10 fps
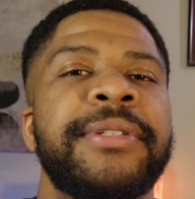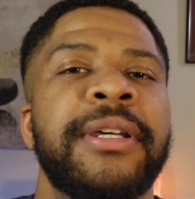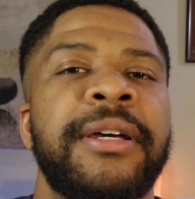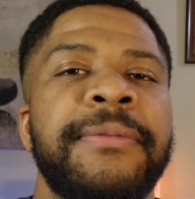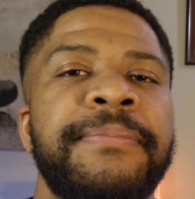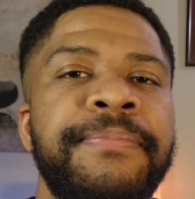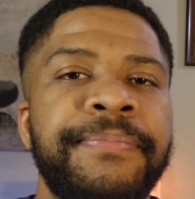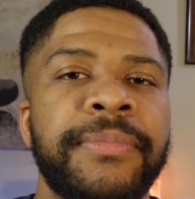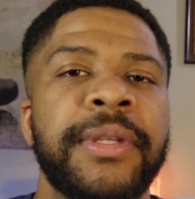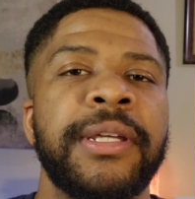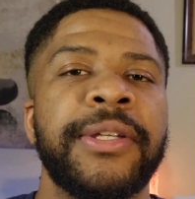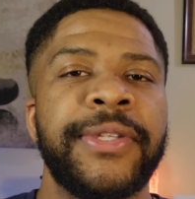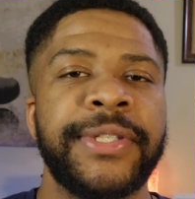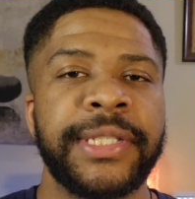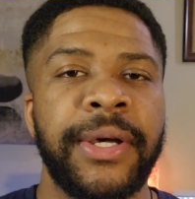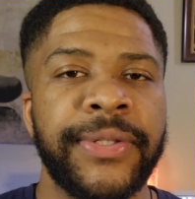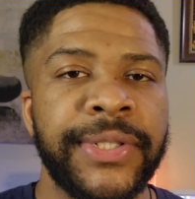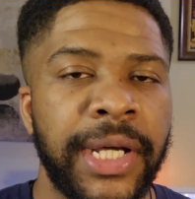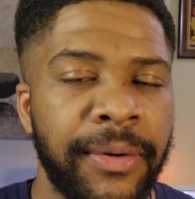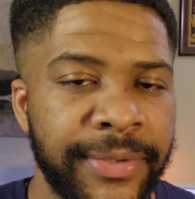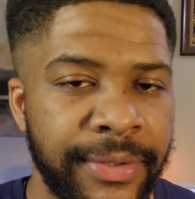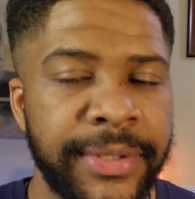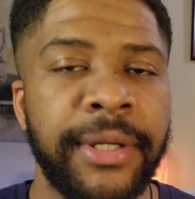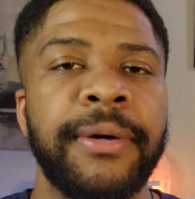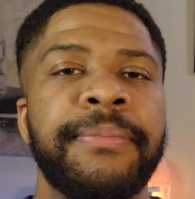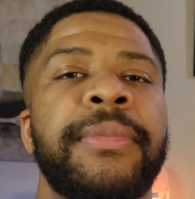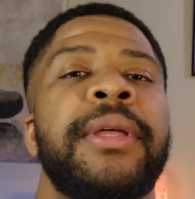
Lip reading: side, this is how the chakras are set up.